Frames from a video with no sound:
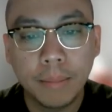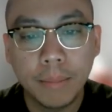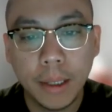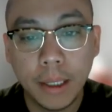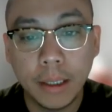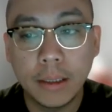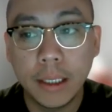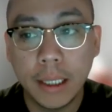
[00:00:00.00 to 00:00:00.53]

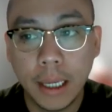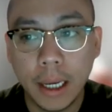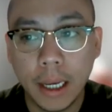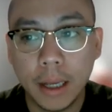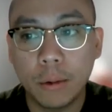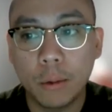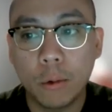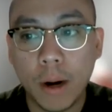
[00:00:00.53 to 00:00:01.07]
means,
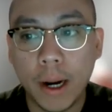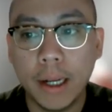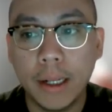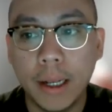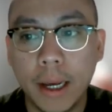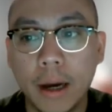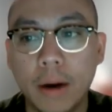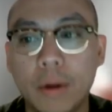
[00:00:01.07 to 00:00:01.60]
again, right
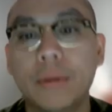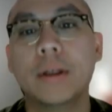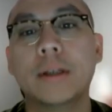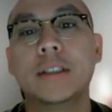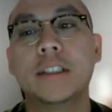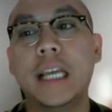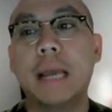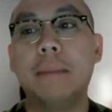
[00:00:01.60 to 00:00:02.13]
now, the
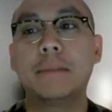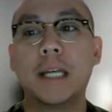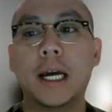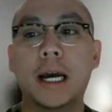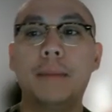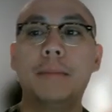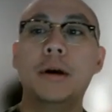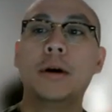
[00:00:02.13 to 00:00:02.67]
same
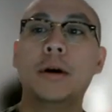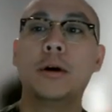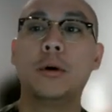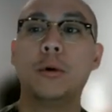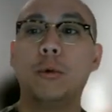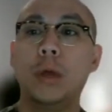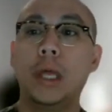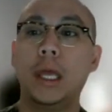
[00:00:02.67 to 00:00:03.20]
time
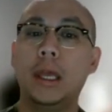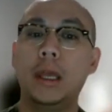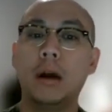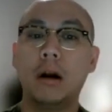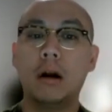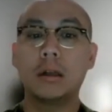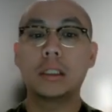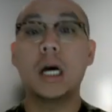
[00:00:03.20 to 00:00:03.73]
we
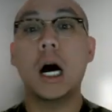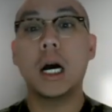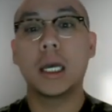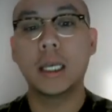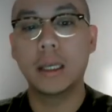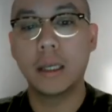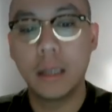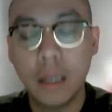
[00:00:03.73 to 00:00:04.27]
are
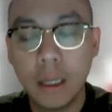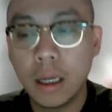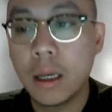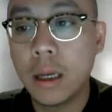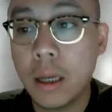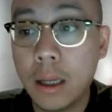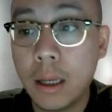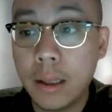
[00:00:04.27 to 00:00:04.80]
talking.
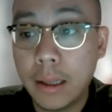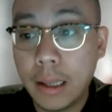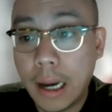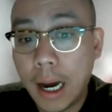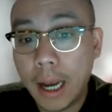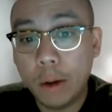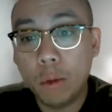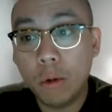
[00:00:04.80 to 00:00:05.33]

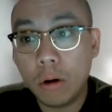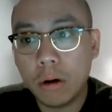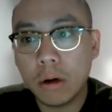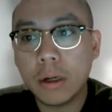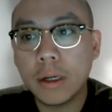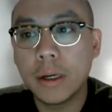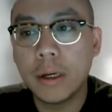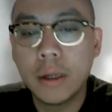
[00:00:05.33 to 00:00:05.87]
I
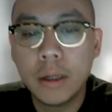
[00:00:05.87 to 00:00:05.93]
work